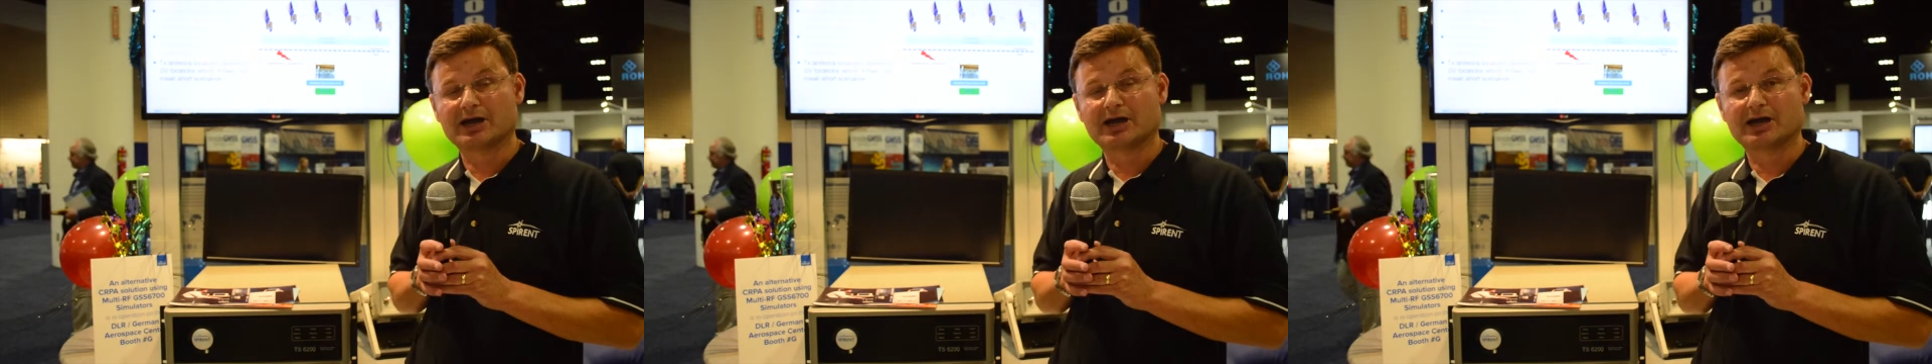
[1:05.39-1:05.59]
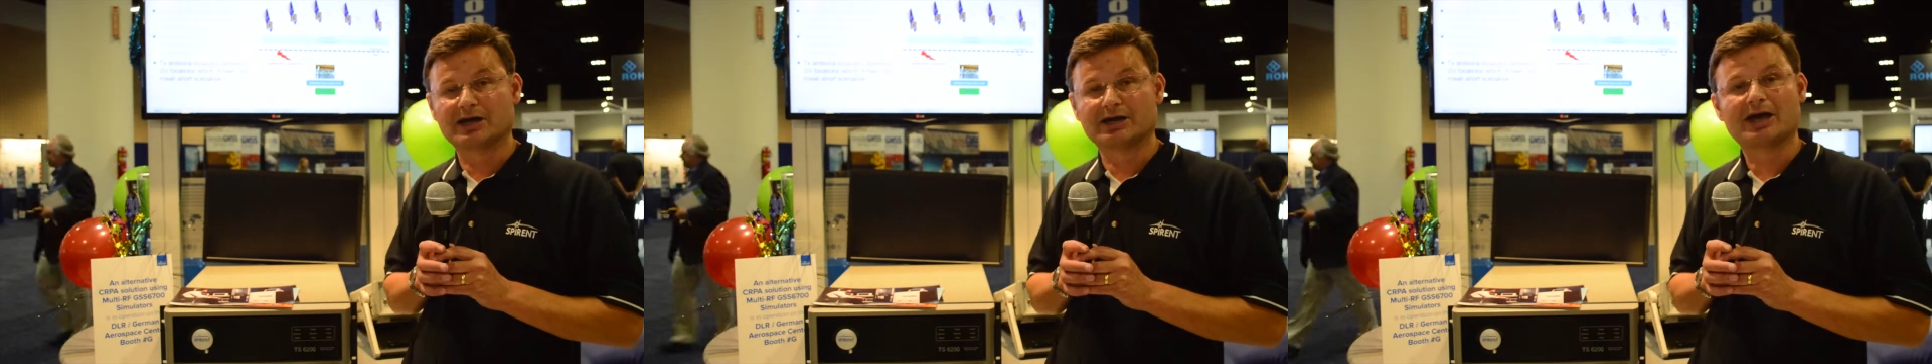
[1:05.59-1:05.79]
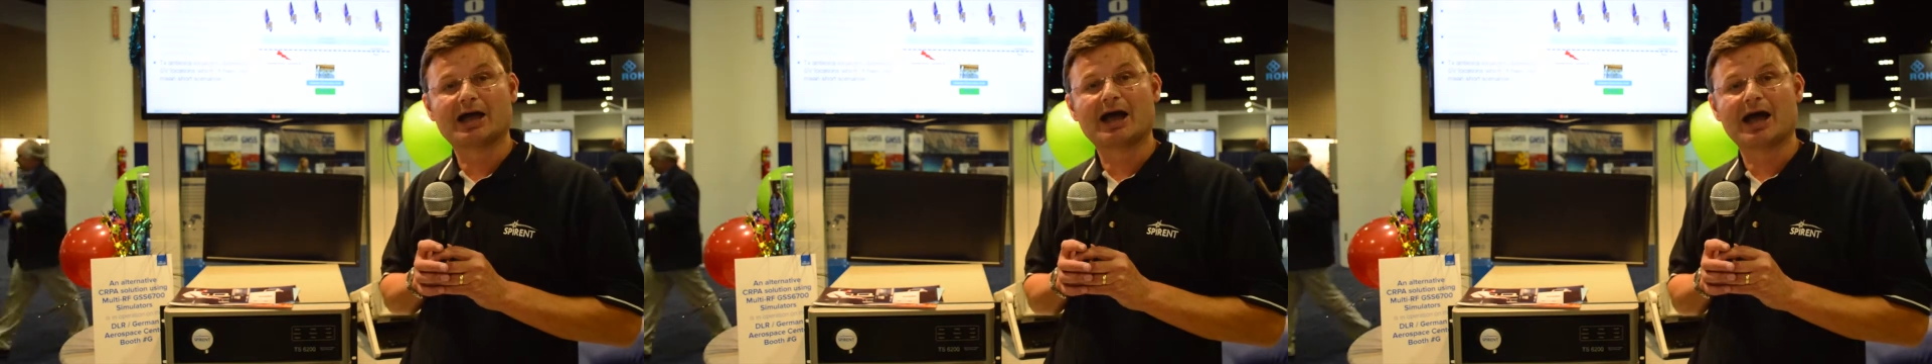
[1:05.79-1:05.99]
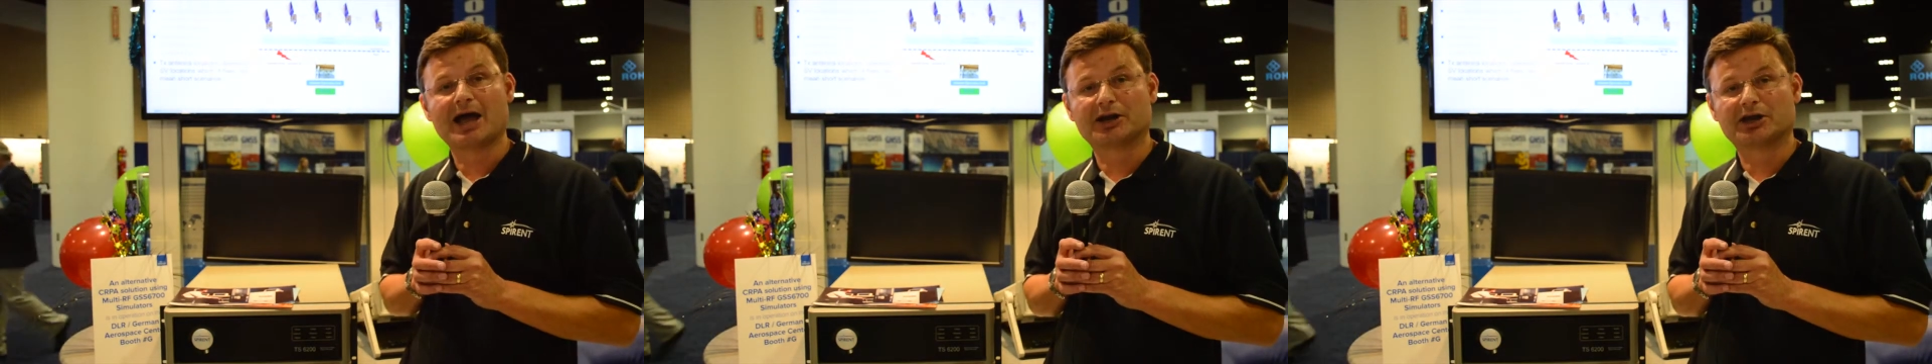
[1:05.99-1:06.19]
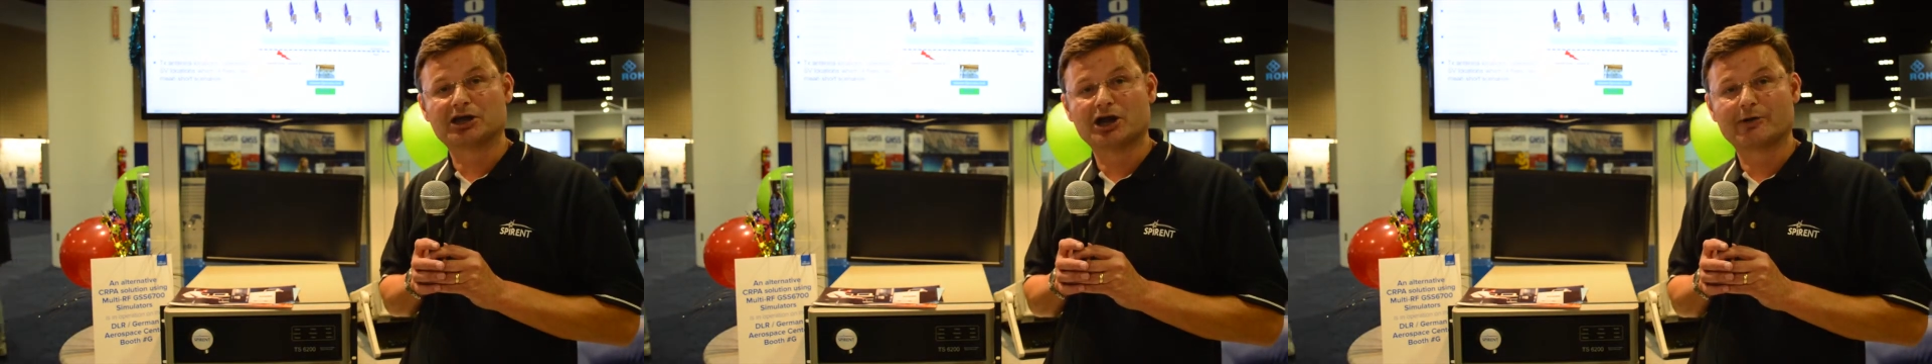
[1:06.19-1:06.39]
a
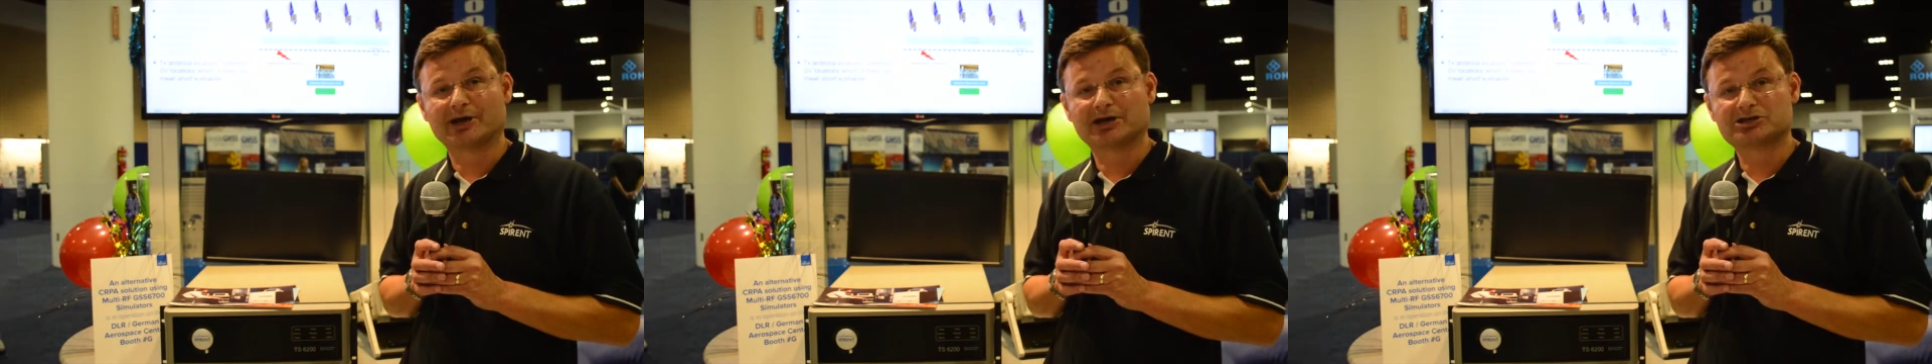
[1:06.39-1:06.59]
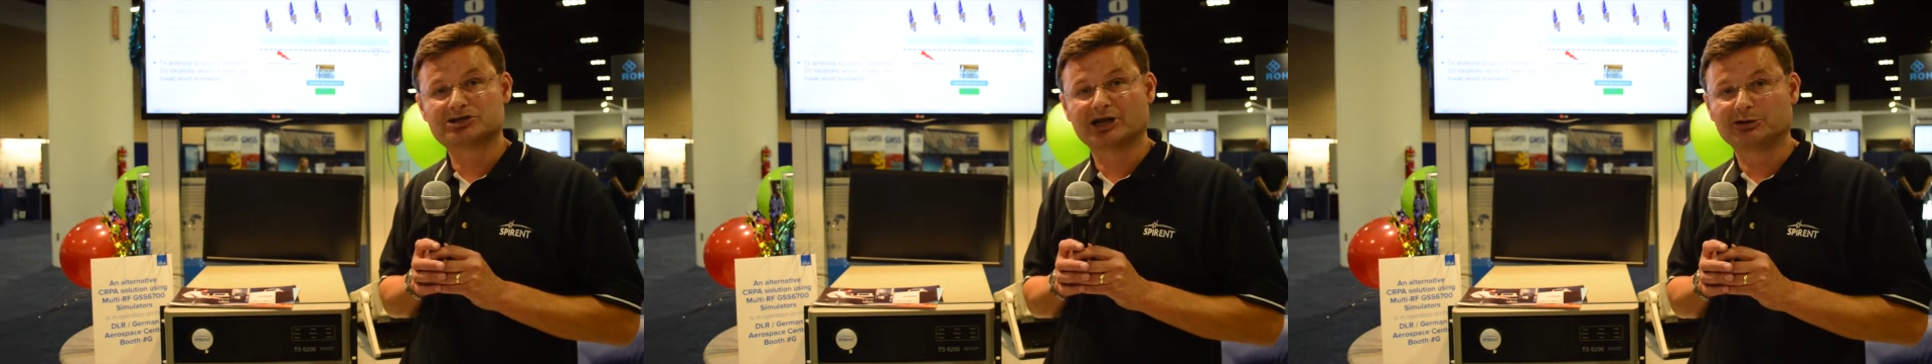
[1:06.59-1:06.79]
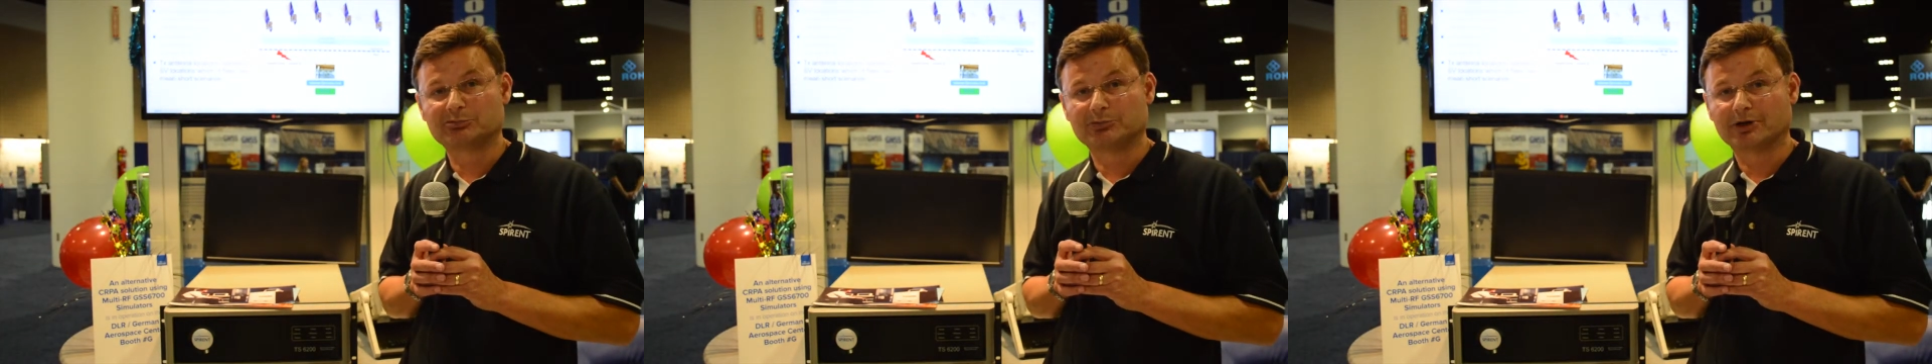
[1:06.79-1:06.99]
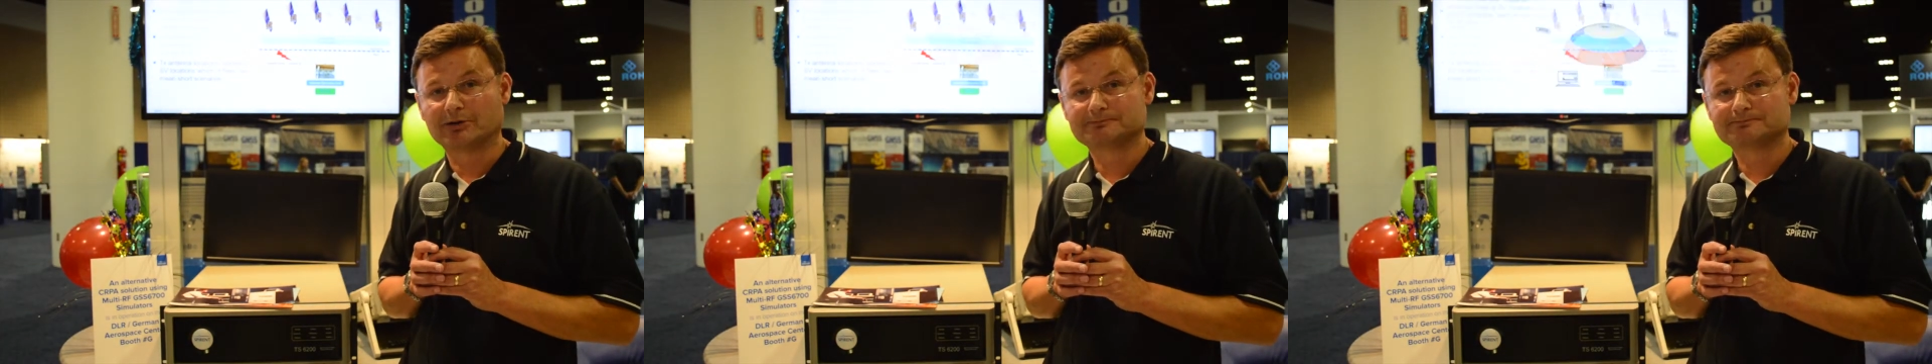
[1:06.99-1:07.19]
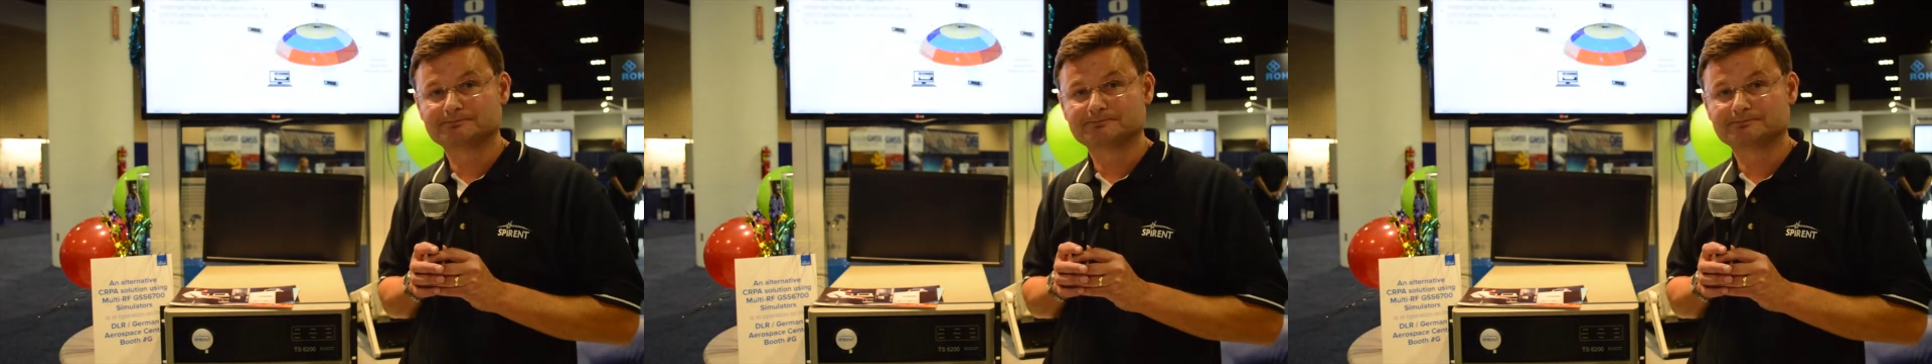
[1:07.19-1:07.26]
anechoic chamber.